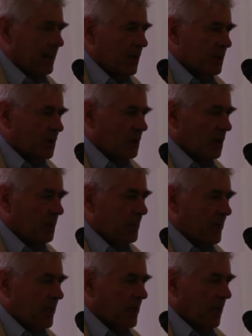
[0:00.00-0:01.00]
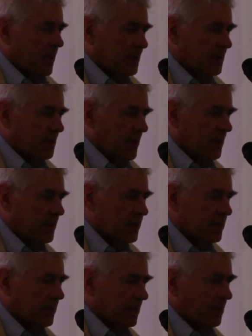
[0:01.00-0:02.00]
that, that should be the
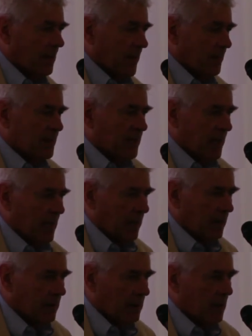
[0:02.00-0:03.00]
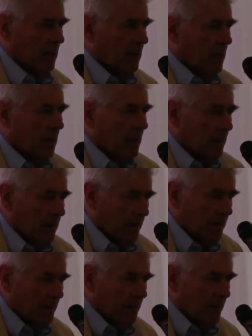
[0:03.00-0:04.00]
consequence of what I'm saying. Yeah.
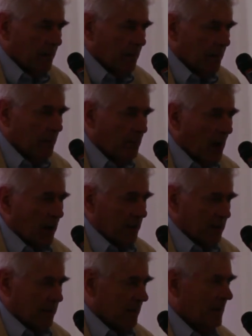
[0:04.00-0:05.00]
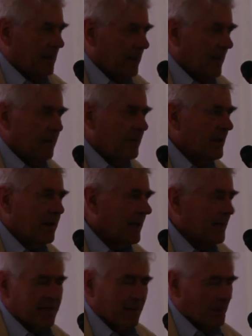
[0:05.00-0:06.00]
But
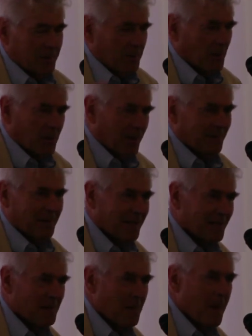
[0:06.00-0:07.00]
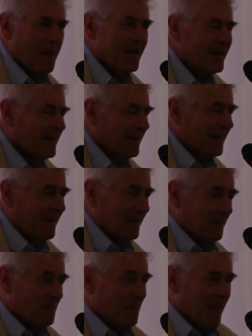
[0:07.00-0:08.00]
everything is always more complicated.
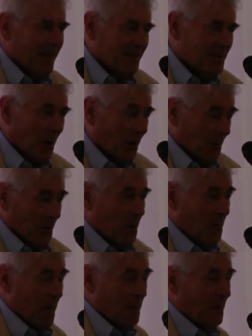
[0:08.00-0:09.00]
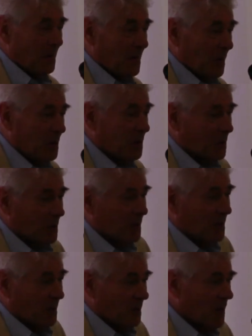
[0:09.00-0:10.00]
So you remember the first
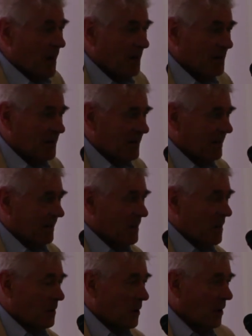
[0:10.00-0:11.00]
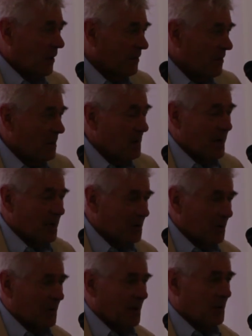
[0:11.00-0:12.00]
two graphs? I talk about
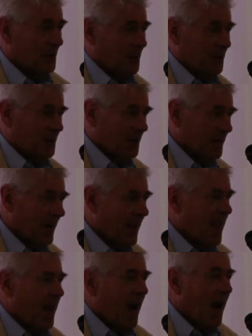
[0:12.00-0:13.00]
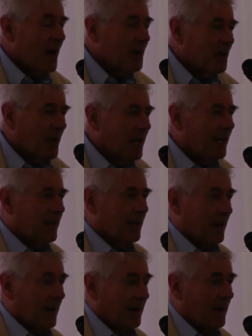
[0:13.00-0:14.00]
diminishing returns. and I
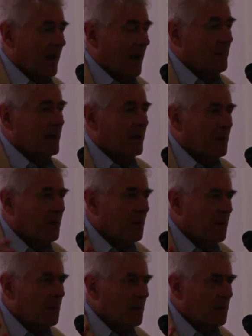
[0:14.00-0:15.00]
think, I mean,